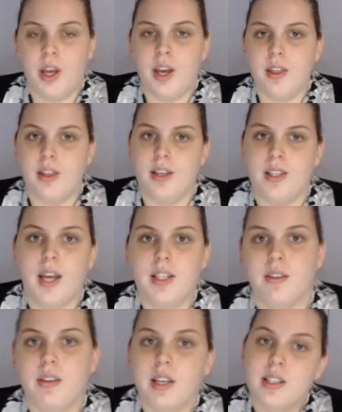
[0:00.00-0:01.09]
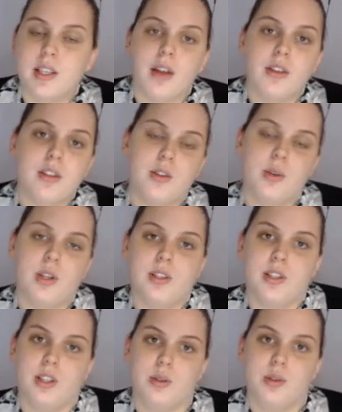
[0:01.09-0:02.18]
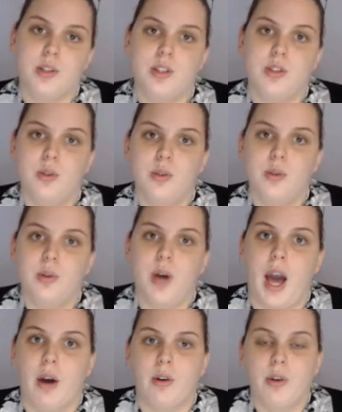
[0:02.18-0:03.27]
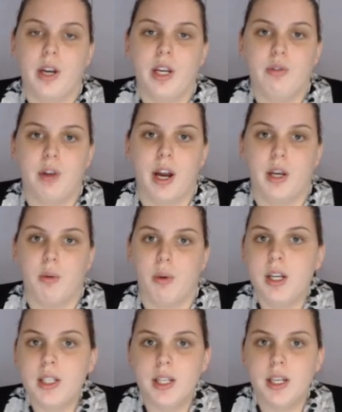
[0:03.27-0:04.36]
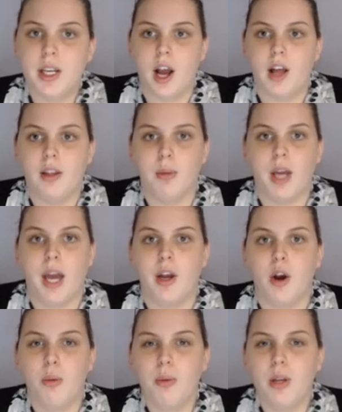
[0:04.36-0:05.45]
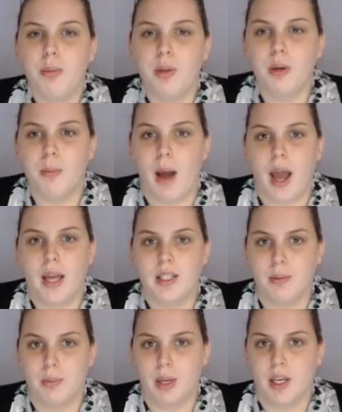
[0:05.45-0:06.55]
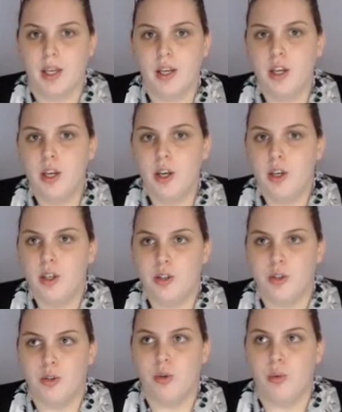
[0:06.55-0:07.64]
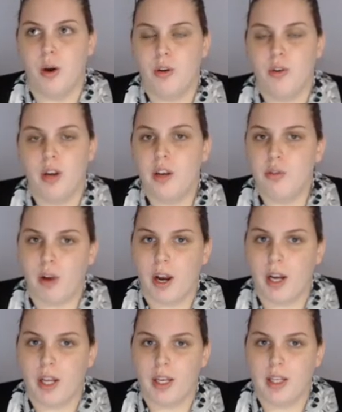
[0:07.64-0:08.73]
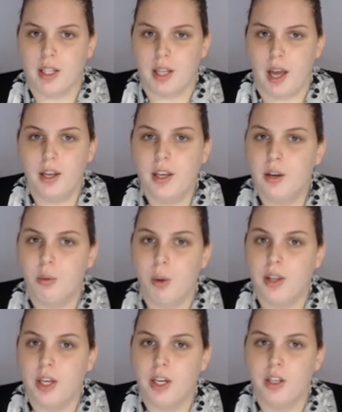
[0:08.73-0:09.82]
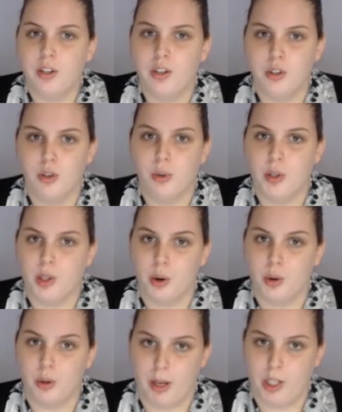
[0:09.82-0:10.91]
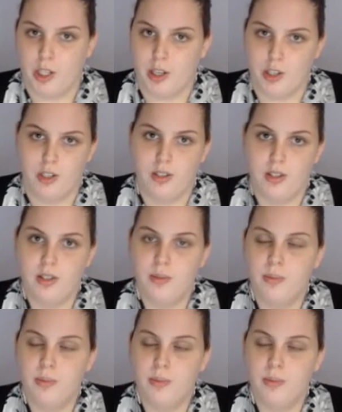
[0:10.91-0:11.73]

These activities got the students used to how creative writing works, and it got them to kind of open up their minds a bit to what creative writing is like and what they can do with their own imaginations.